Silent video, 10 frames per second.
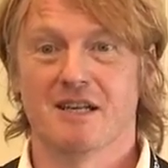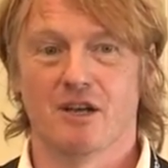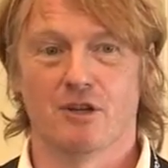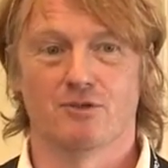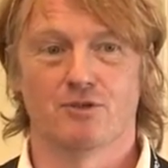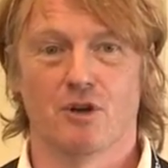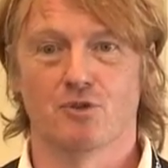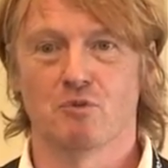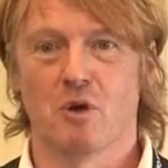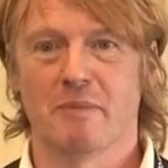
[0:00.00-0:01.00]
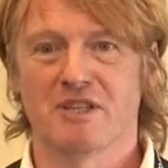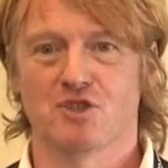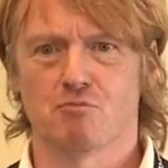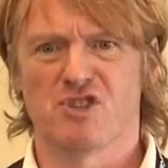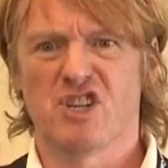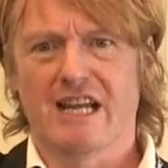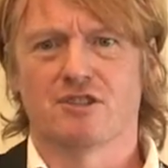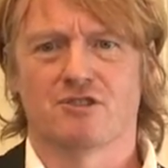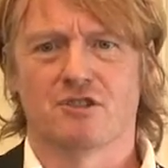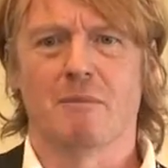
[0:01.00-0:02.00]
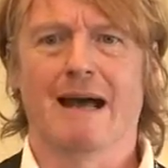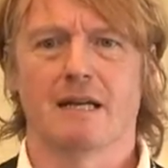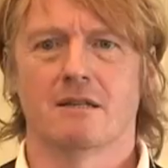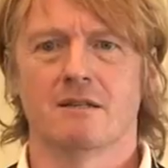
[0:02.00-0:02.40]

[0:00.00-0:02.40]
I'll do my best to project to the back.